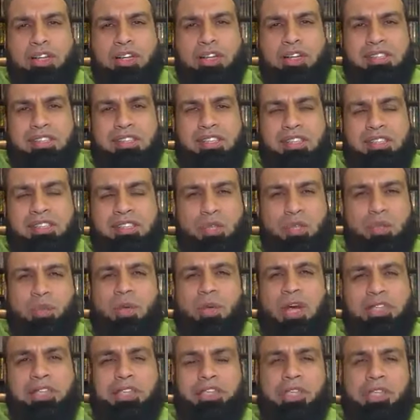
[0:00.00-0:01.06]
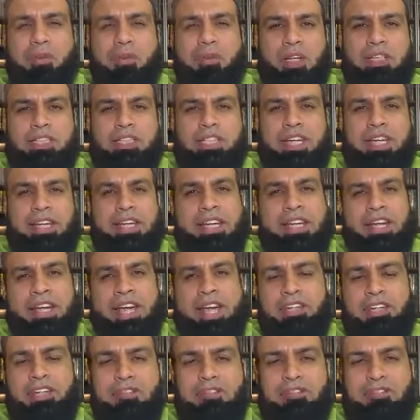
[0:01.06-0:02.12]
His son scratched it one day,
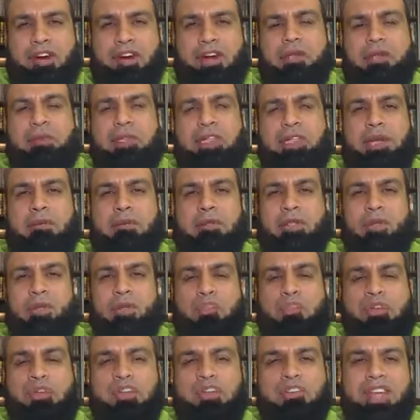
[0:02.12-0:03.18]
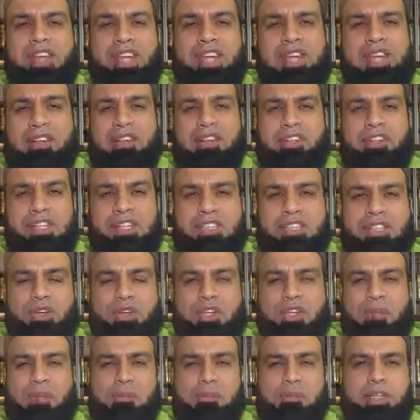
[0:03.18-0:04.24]
and the father became so full of anger that he
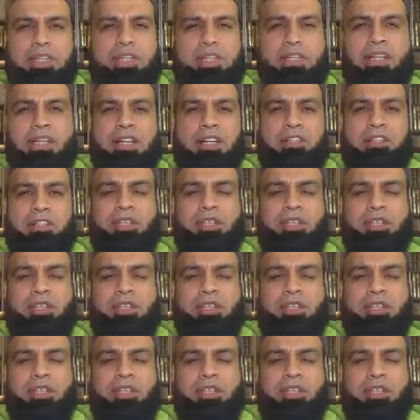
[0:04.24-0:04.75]
started beating